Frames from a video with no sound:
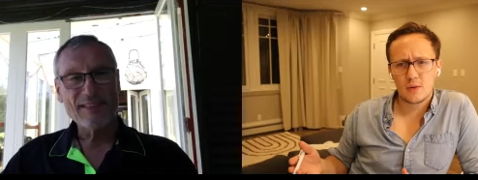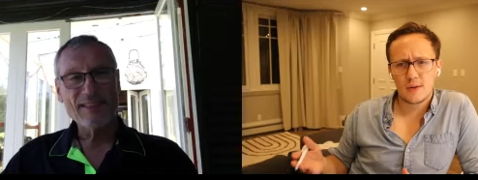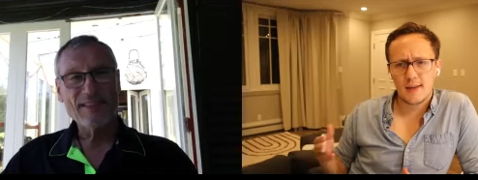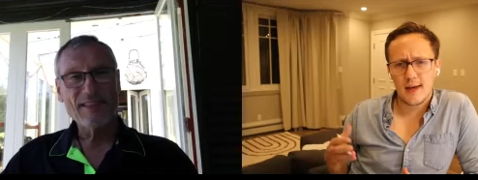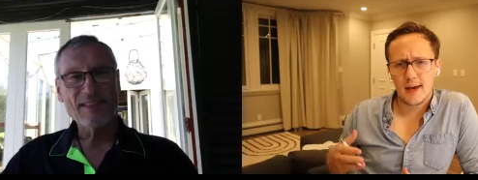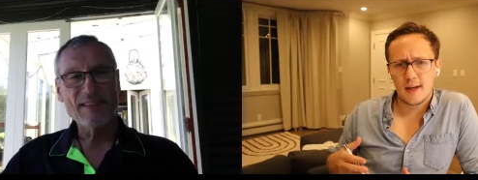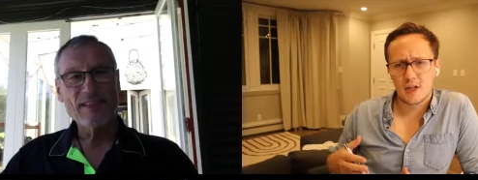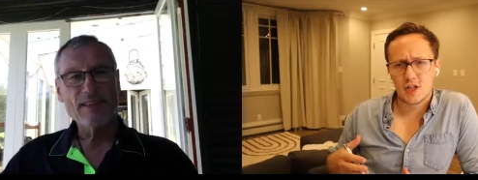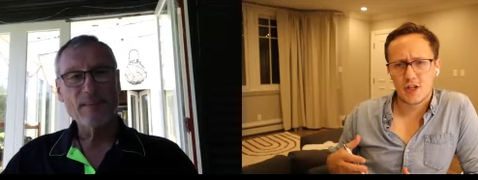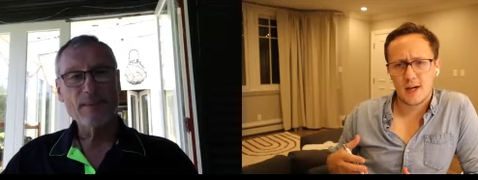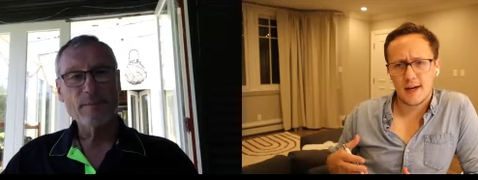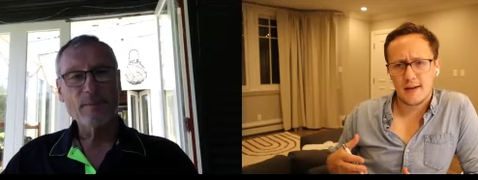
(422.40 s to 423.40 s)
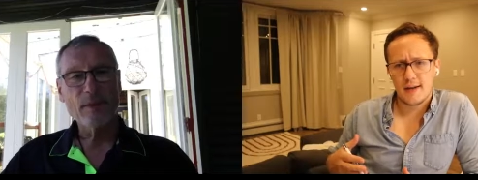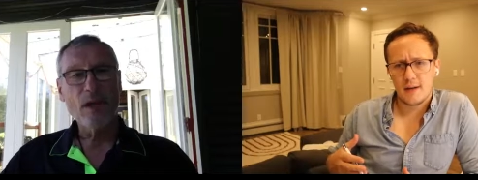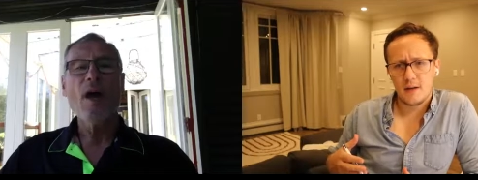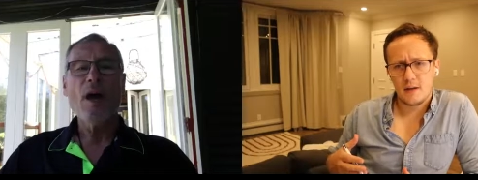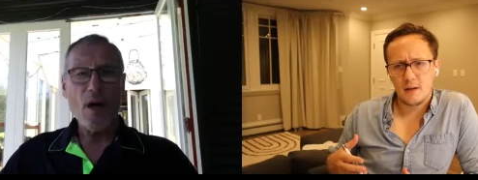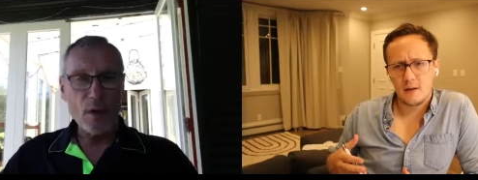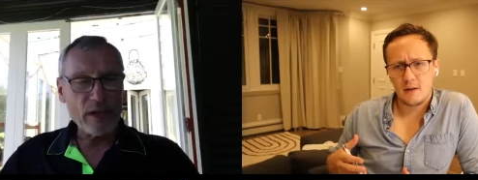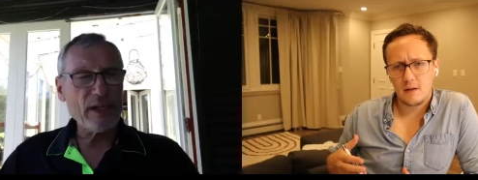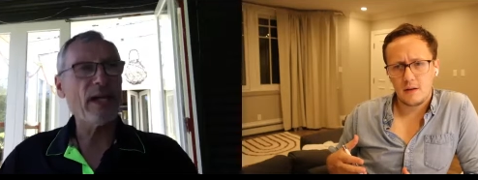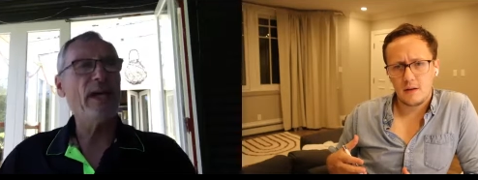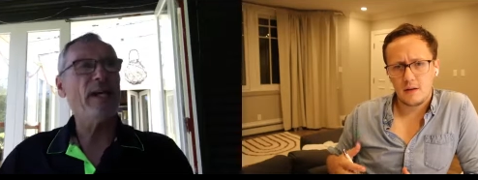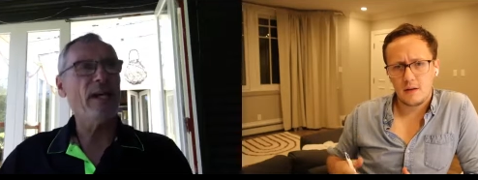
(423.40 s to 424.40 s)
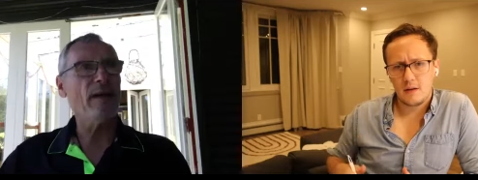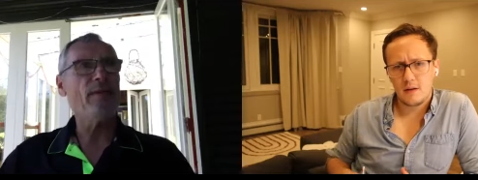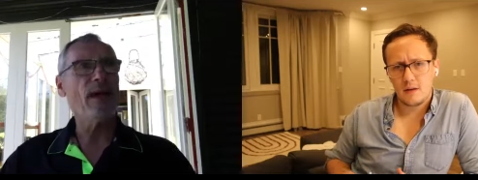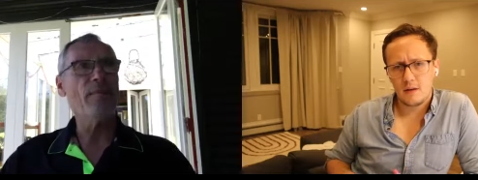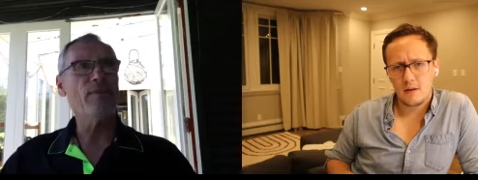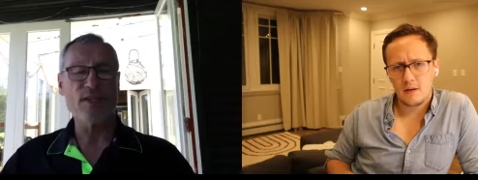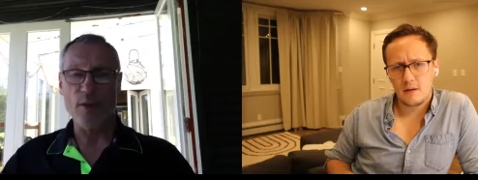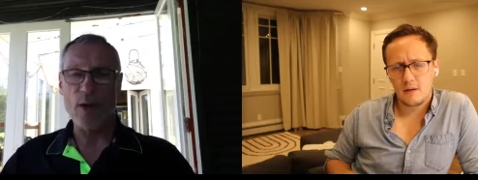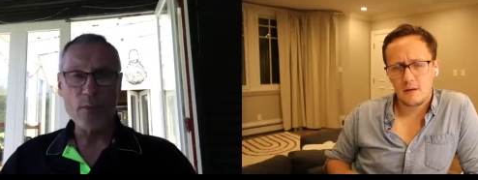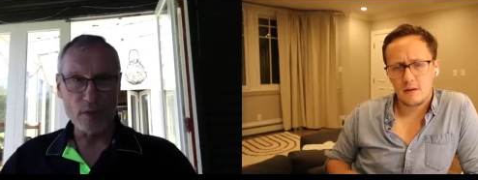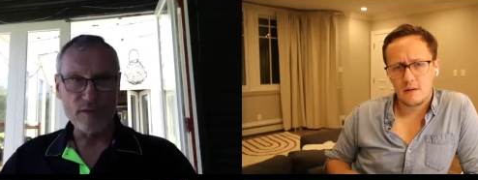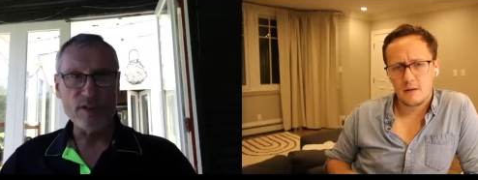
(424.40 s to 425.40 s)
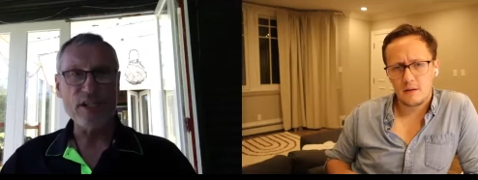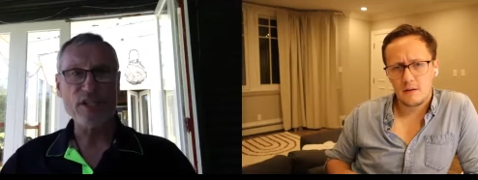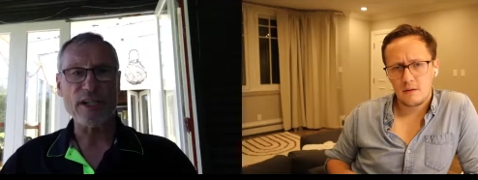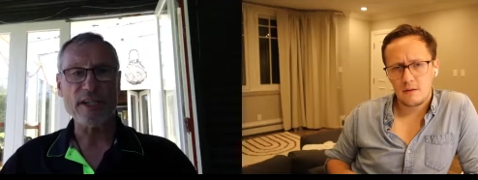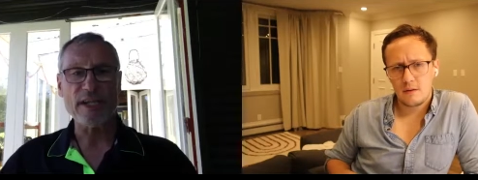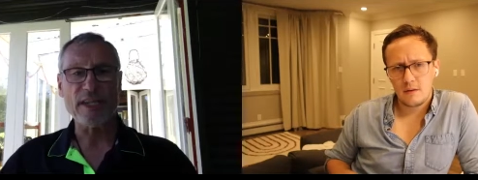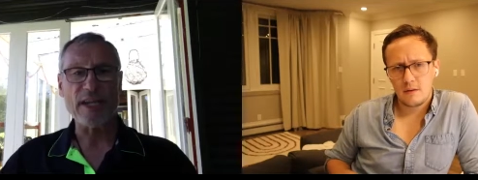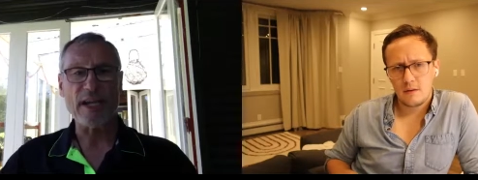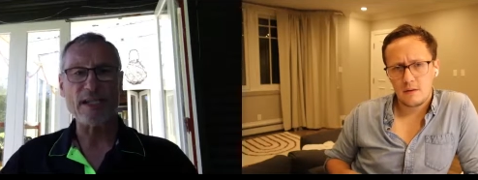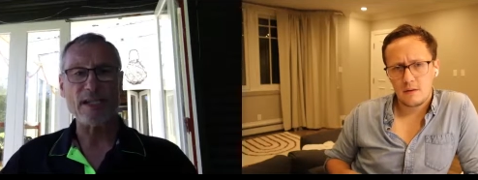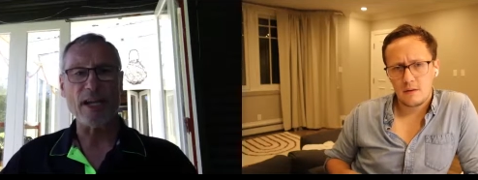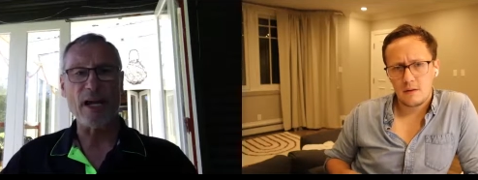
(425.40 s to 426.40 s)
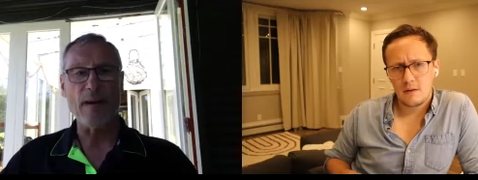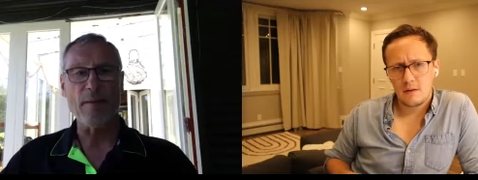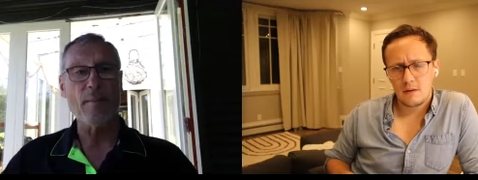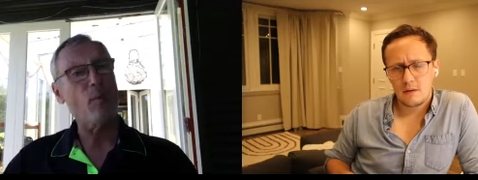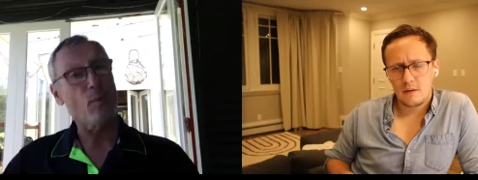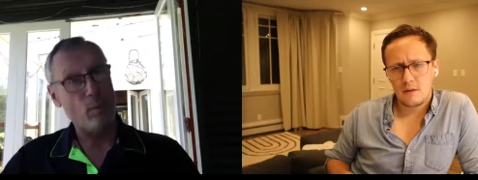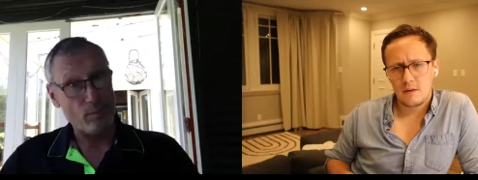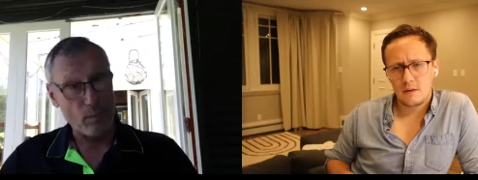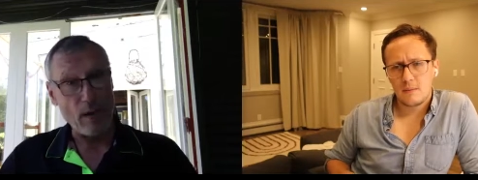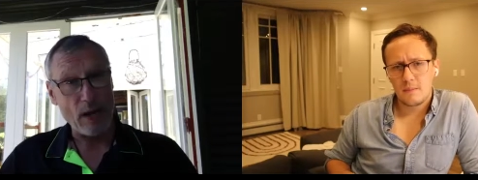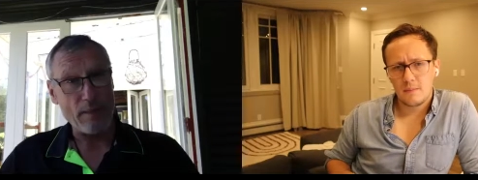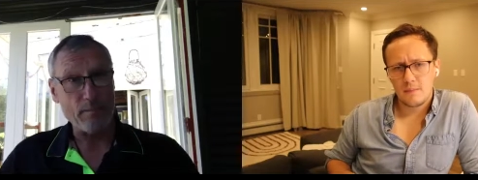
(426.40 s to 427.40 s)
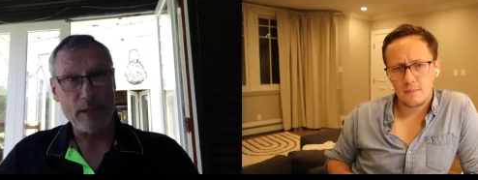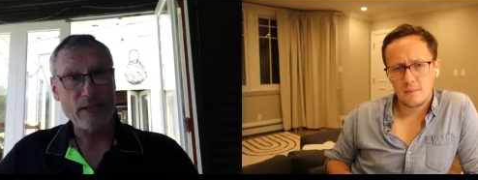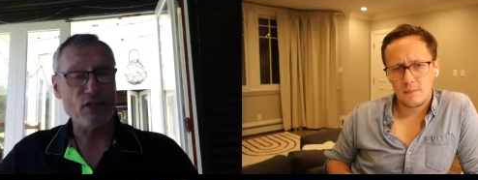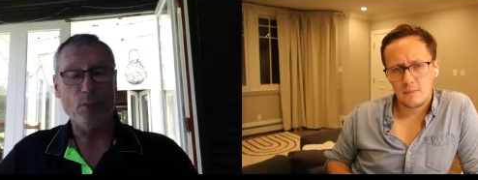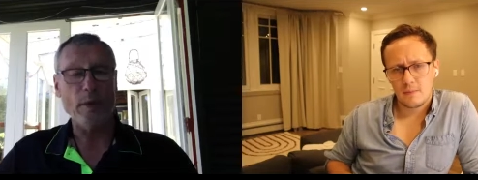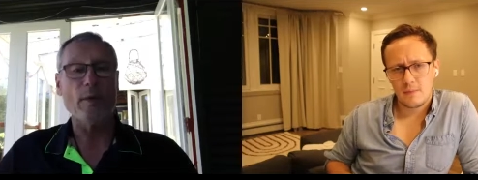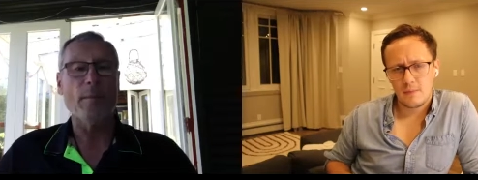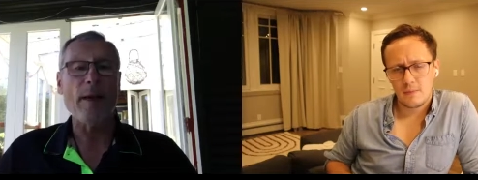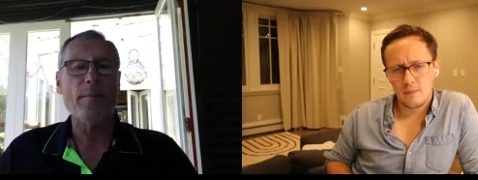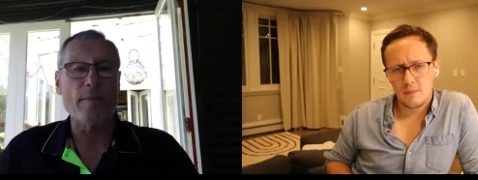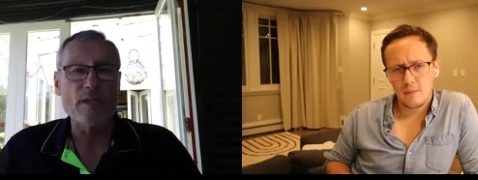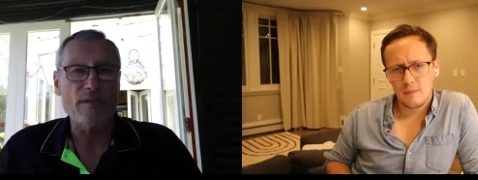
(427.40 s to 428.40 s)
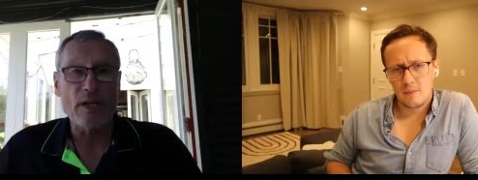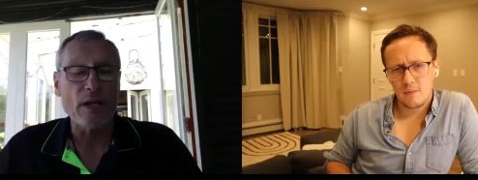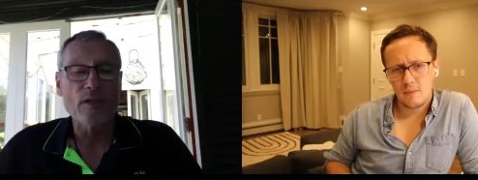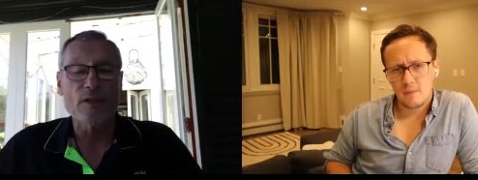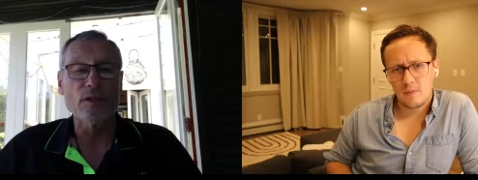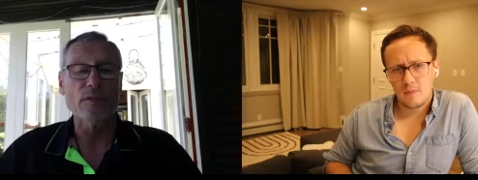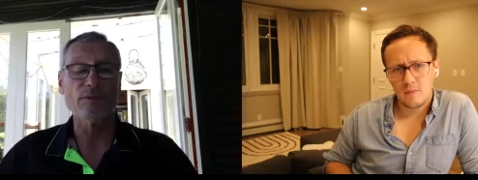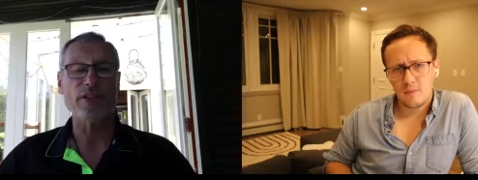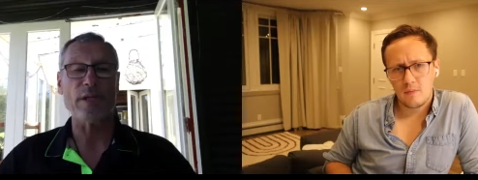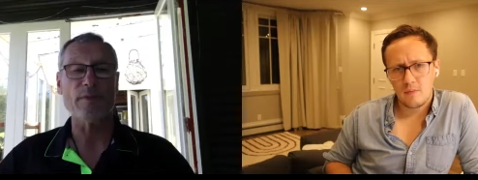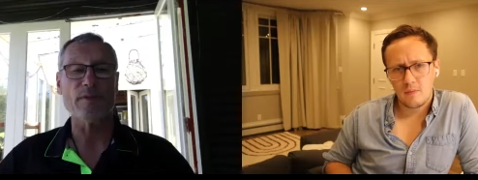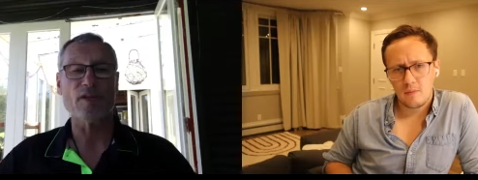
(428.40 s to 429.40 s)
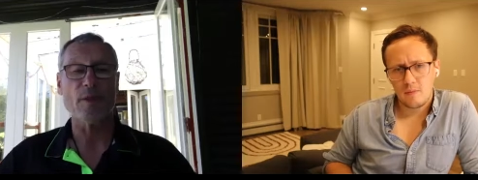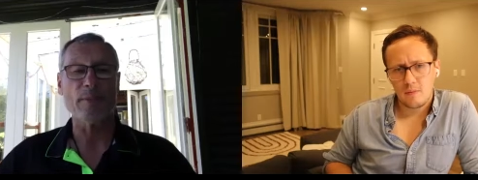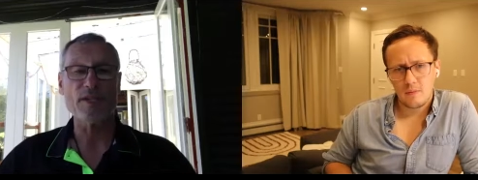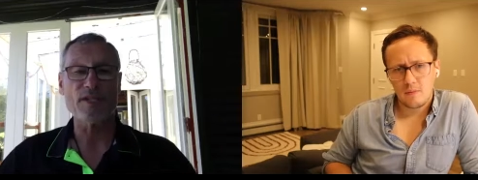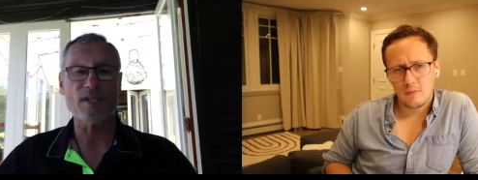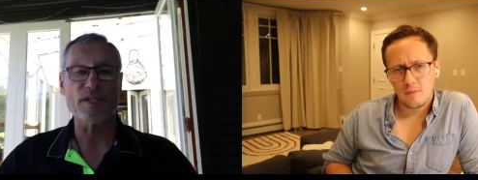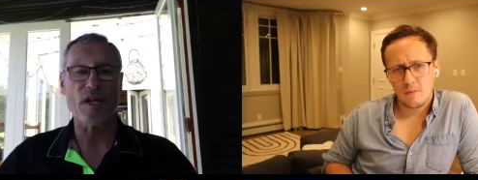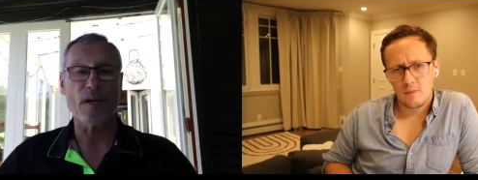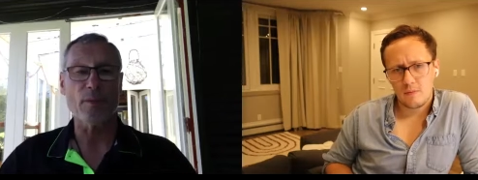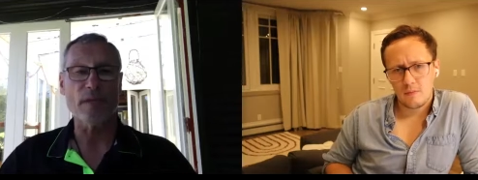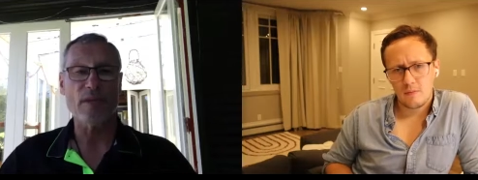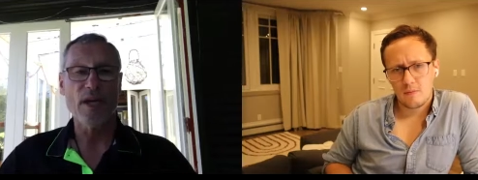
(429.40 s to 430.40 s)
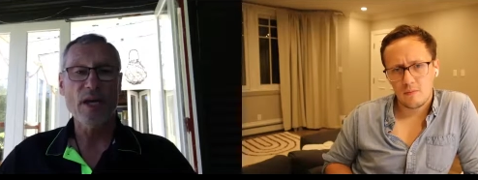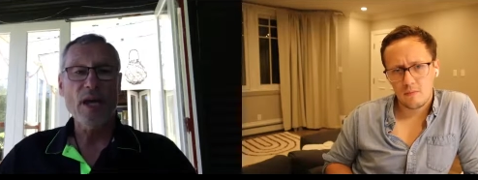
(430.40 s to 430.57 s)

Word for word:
Speaker 1: did they initiate it?
Speaker 2: Okay, yeah. Um, so I would have initiated that. Um, I made sure we were members of the local Chamber of Commerce to start with.